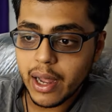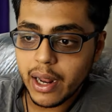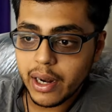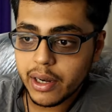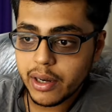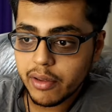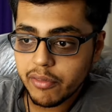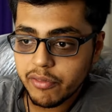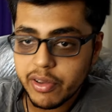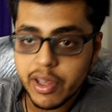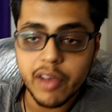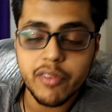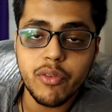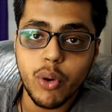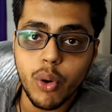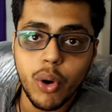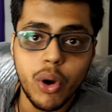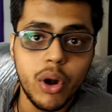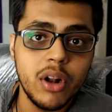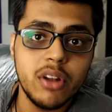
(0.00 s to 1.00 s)
And we
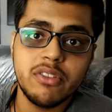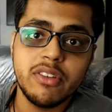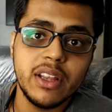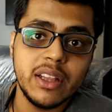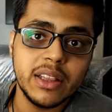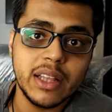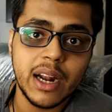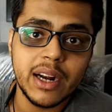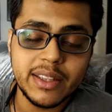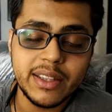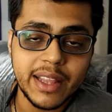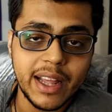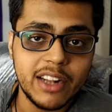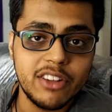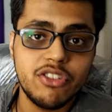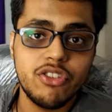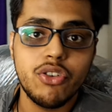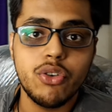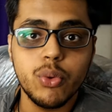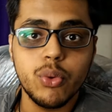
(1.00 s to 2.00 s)
have all seen that
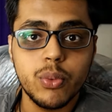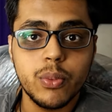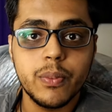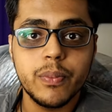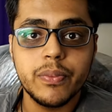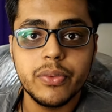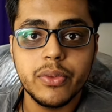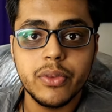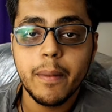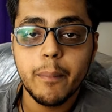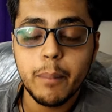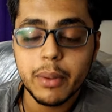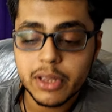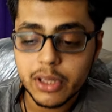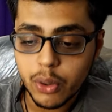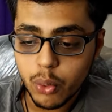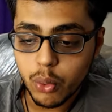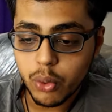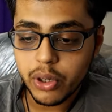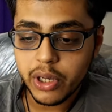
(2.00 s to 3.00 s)
that's true.
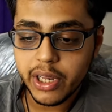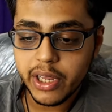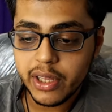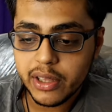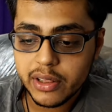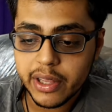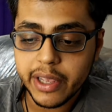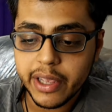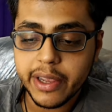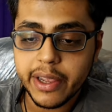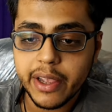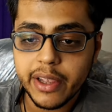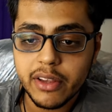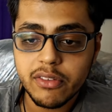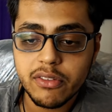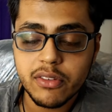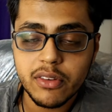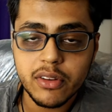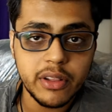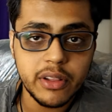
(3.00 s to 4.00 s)
But the only thing
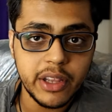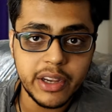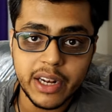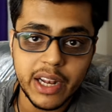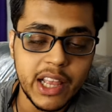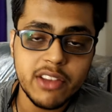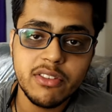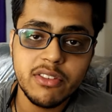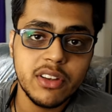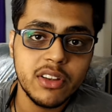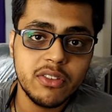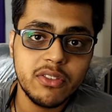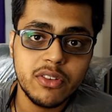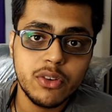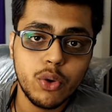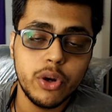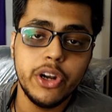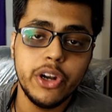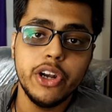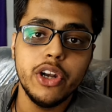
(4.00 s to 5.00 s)
is, the
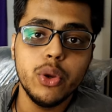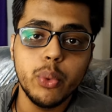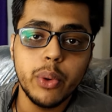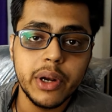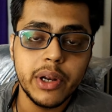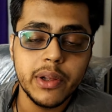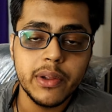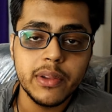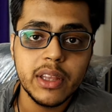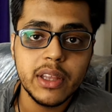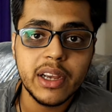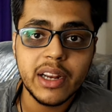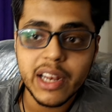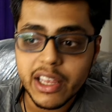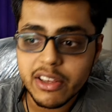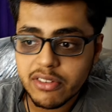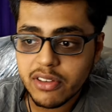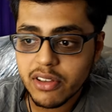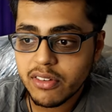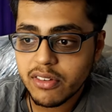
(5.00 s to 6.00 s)
Glazers couldn't do it. The
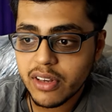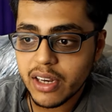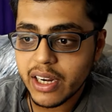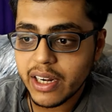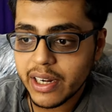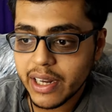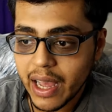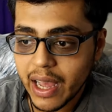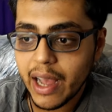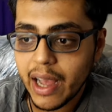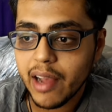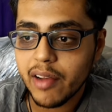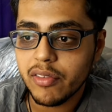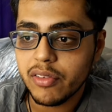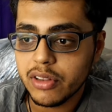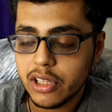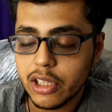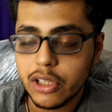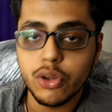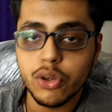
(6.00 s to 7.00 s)
Glazers didn't
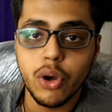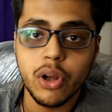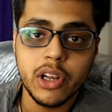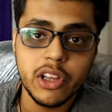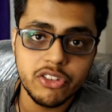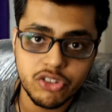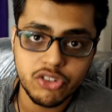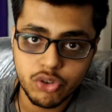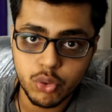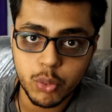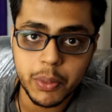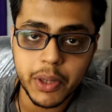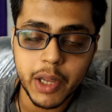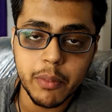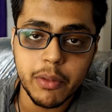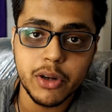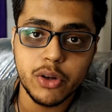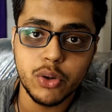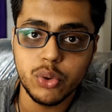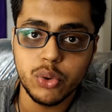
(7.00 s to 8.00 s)
have the knowledge to be
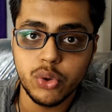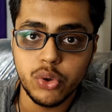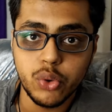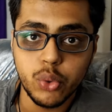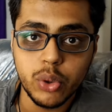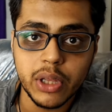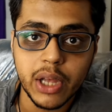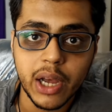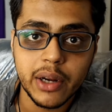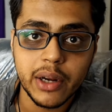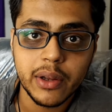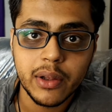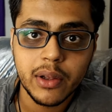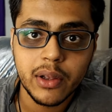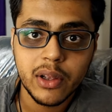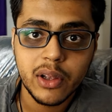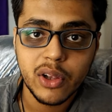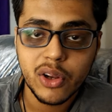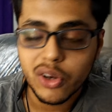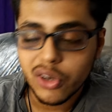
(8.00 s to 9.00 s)
able to do that.
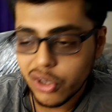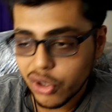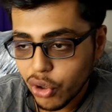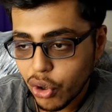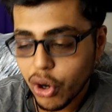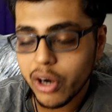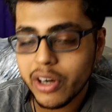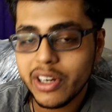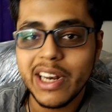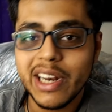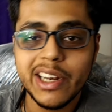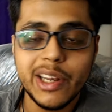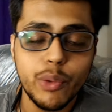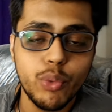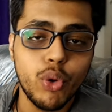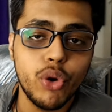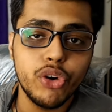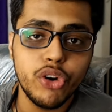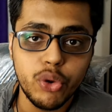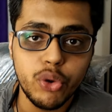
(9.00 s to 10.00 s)
Nor did they
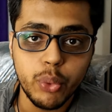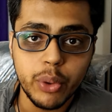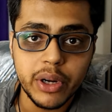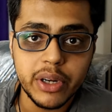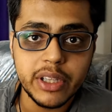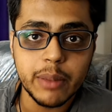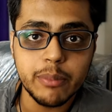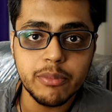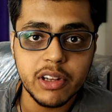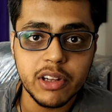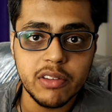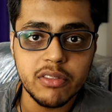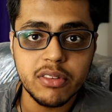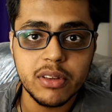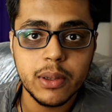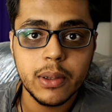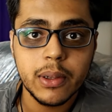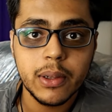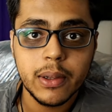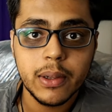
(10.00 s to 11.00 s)
want to do it
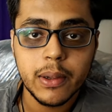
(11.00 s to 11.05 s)
themselves.